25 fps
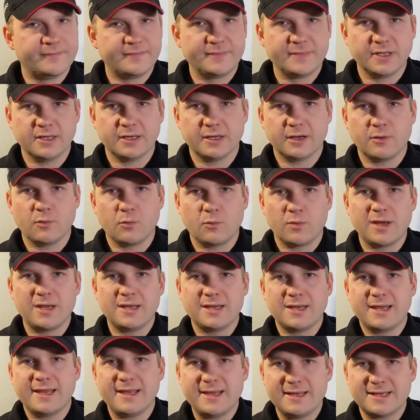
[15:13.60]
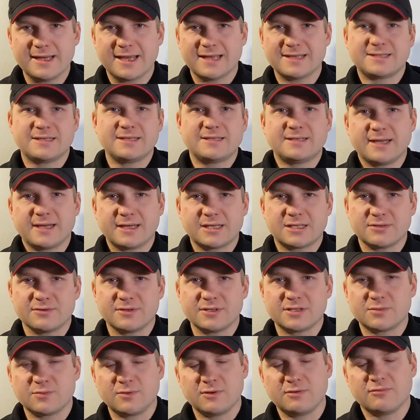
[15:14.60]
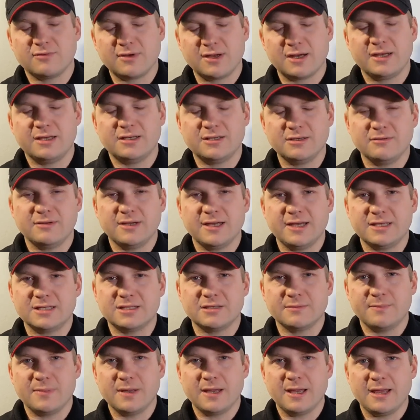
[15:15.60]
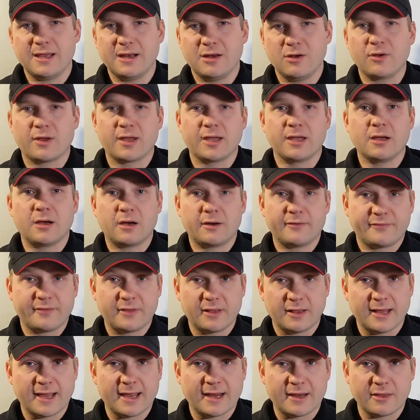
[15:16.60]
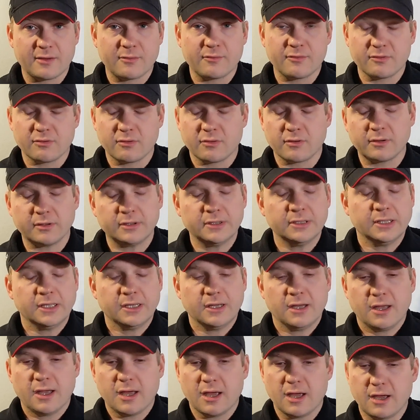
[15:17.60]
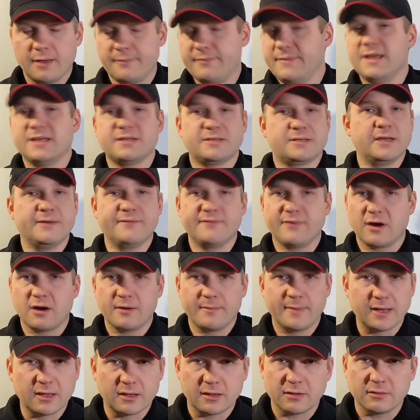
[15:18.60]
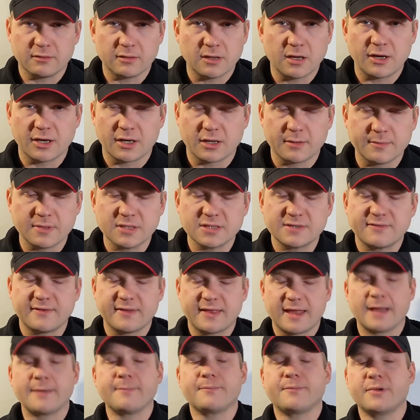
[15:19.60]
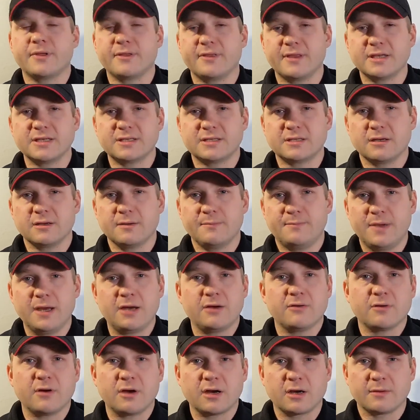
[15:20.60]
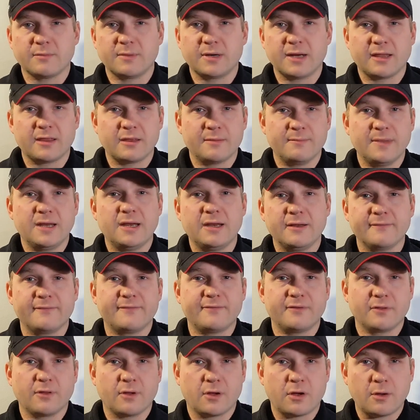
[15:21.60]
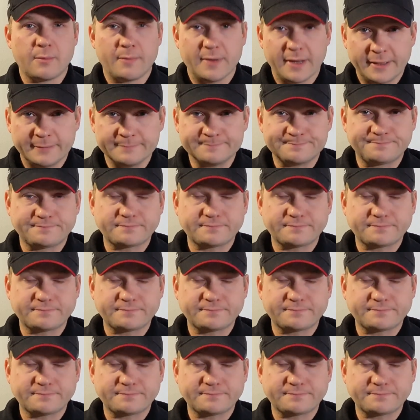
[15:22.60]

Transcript: We need, as detectorists, we really do need to be looking after the land that we're on. There's environmental arguments for that, but there's a bigger argument at the minute for the hobby.